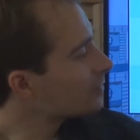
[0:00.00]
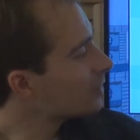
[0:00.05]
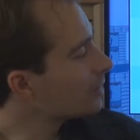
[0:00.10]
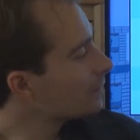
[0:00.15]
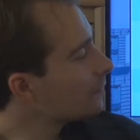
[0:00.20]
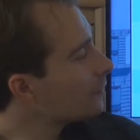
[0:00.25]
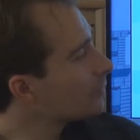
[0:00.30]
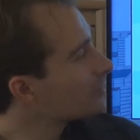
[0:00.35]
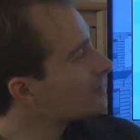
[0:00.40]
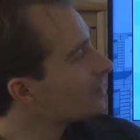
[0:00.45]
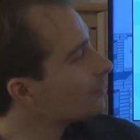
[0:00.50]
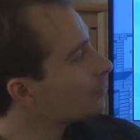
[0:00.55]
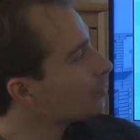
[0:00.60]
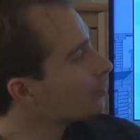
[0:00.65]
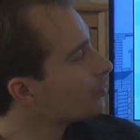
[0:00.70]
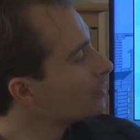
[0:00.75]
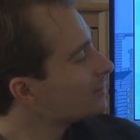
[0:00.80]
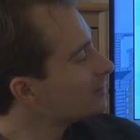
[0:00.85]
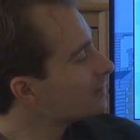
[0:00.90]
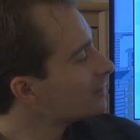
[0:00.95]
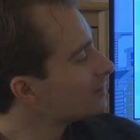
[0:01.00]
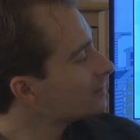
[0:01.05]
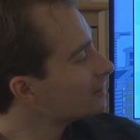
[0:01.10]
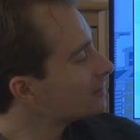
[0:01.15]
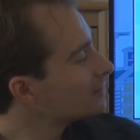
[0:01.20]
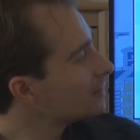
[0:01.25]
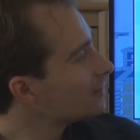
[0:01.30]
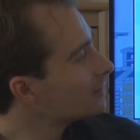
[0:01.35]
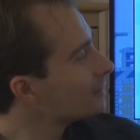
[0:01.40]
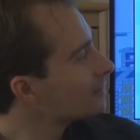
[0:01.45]
you can, for example, reset the
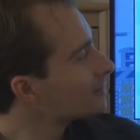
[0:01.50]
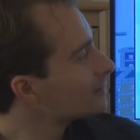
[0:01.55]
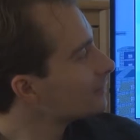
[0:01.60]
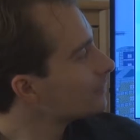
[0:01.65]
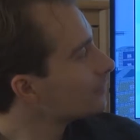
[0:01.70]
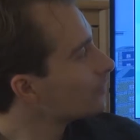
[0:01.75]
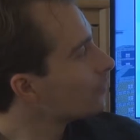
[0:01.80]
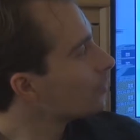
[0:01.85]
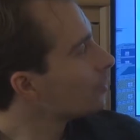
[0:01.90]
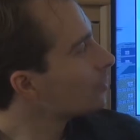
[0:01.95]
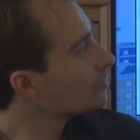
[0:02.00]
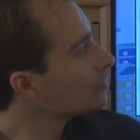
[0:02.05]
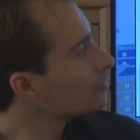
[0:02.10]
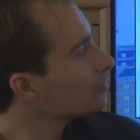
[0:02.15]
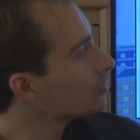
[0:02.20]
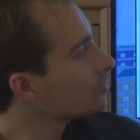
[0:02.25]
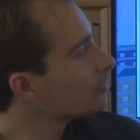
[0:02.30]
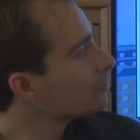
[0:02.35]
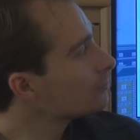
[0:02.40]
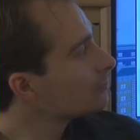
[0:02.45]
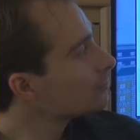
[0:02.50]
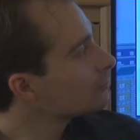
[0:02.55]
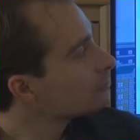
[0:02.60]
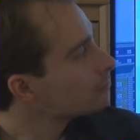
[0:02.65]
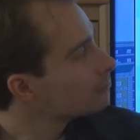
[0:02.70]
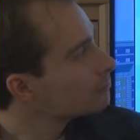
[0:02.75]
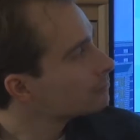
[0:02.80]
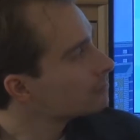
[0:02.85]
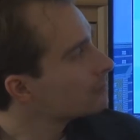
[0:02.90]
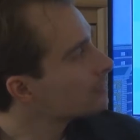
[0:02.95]
settings if you want
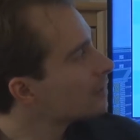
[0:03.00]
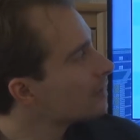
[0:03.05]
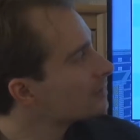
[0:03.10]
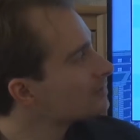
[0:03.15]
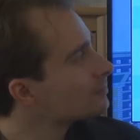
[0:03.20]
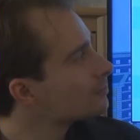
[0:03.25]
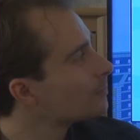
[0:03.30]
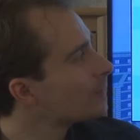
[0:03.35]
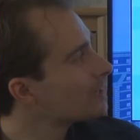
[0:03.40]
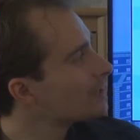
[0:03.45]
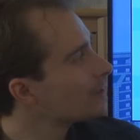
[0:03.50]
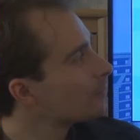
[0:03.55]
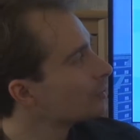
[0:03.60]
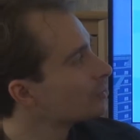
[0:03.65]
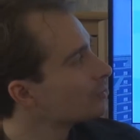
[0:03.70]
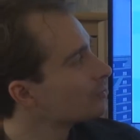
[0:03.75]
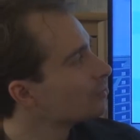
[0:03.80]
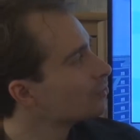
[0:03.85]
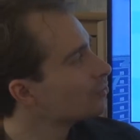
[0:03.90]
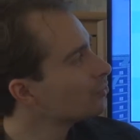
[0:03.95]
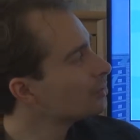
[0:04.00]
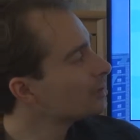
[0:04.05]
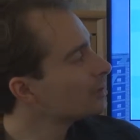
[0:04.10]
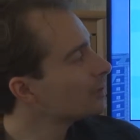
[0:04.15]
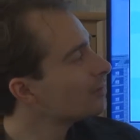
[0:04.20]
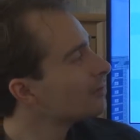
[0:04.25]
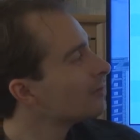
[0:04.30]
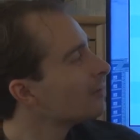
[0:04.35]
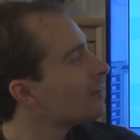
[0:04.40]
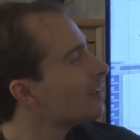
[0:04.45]
to. Doesn't matter what you do
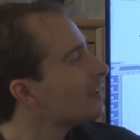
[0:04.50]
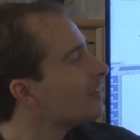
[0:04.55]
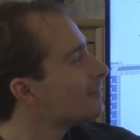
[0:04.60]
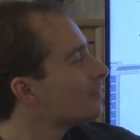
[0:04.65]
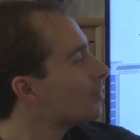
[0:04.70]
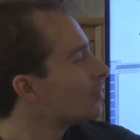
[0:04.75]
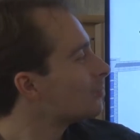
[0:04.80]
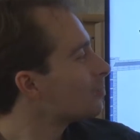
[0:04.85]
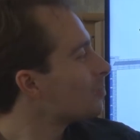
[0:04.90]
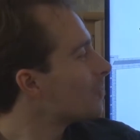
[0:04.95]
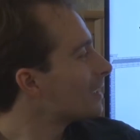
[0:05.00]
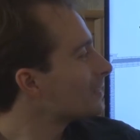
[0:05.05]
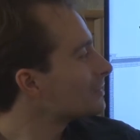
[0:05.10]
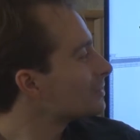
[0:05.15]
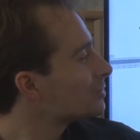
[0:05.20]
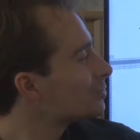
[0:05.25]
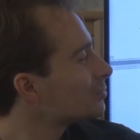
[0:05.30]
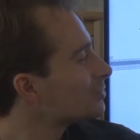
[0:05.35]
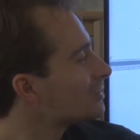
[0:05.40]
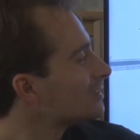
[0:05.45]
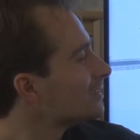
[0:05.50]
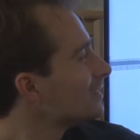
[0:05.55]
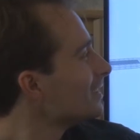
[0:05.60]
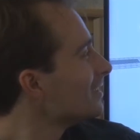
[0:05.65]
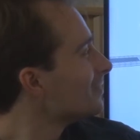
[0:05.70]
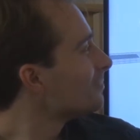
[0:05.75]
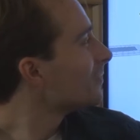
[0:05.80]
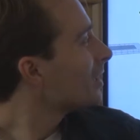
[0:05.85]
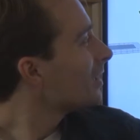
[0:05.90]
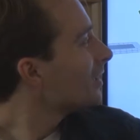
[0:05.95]
here, not much to
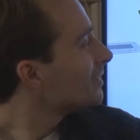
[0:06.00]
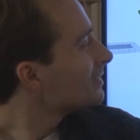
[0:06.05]
see.